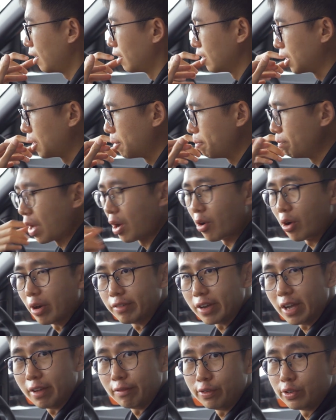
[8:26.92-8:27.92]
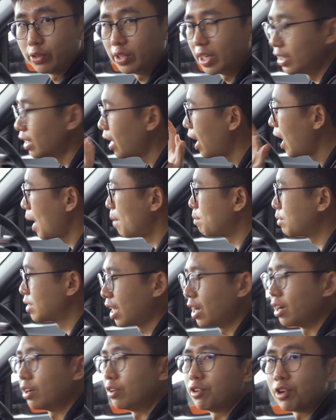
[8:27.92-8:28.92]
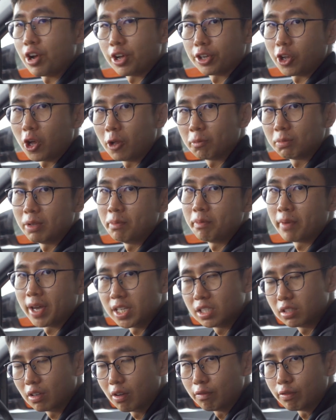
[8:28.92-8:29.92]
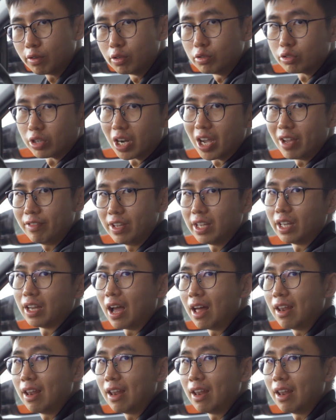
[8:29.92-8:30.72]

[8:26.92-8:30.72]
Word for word: um, however, I feel that the apps are not optimized for driving,